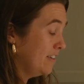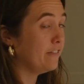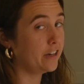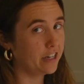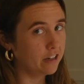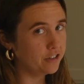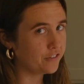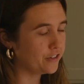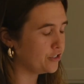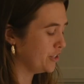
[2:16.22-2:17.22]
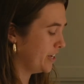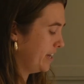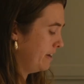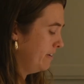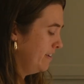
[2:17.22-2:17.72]
very
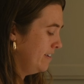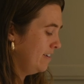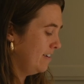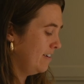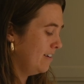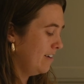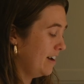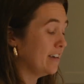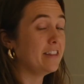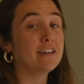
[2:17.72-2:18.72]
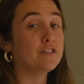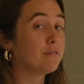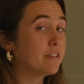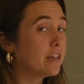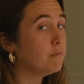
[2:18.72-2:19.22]
controversially, I think it's
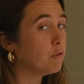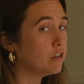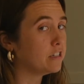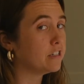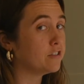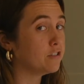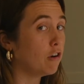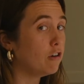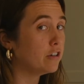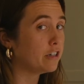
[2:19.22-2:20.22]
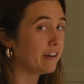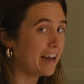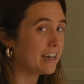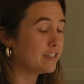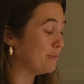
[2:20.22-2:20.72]
really important to salt your
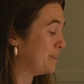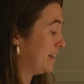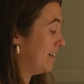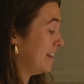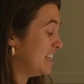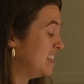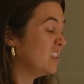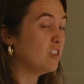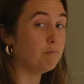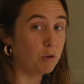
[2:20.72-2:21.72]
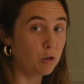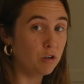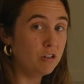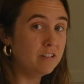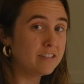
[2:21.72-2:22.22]
eggs when they're in the
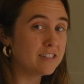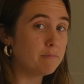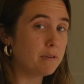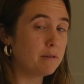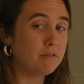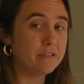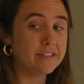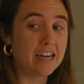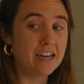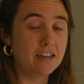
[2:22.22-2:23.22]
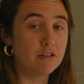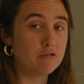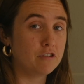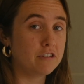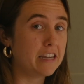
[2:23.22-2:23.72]
bowl. Some people say you
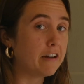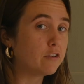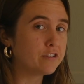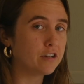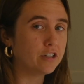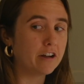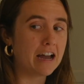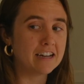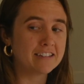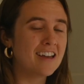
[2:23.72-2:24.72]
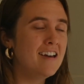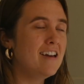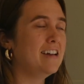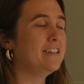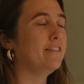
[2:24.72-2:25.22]
should never salt your eggs
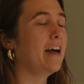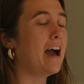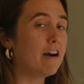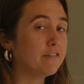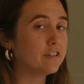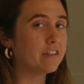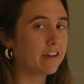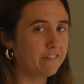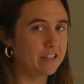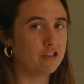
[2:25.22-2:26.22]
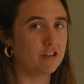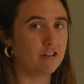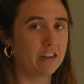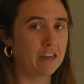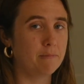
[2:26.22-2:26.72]
until after they finish
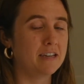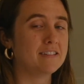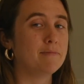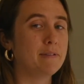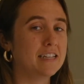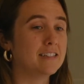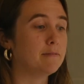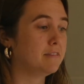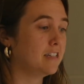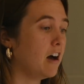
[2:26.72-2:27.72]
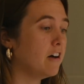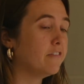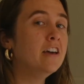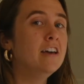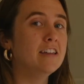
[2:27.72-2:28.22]
cooking because it makes them tough.
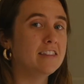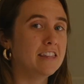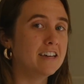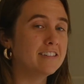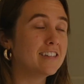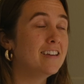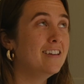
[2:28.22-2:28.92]
This,